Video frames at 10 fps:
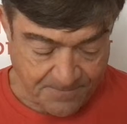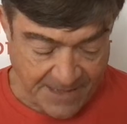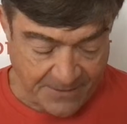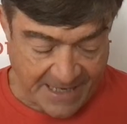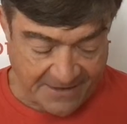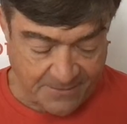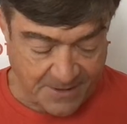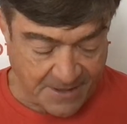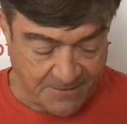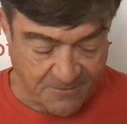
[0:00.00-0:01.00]
And we have to
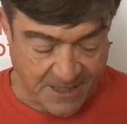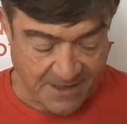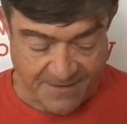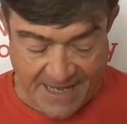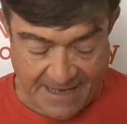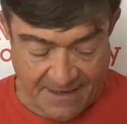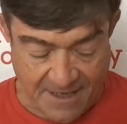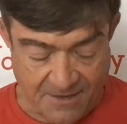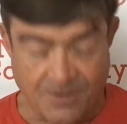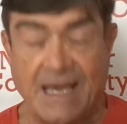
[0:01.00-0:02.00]
become aware of that.
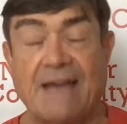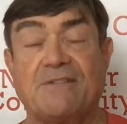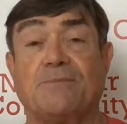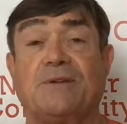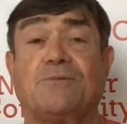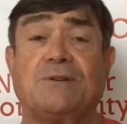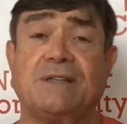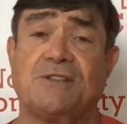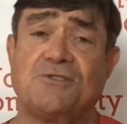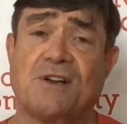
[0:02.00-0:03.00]
We have to be
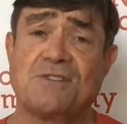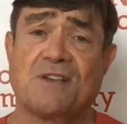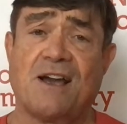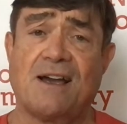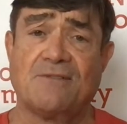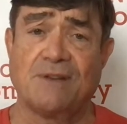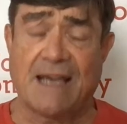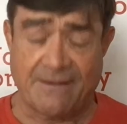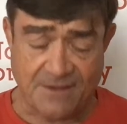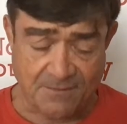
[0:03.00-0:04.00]
willing to trust God. We
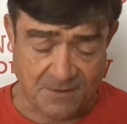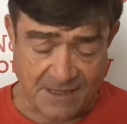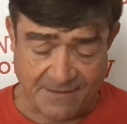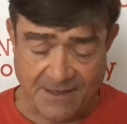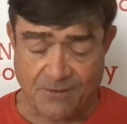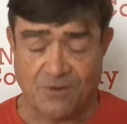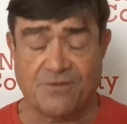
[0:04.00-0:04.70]
have to believe that we're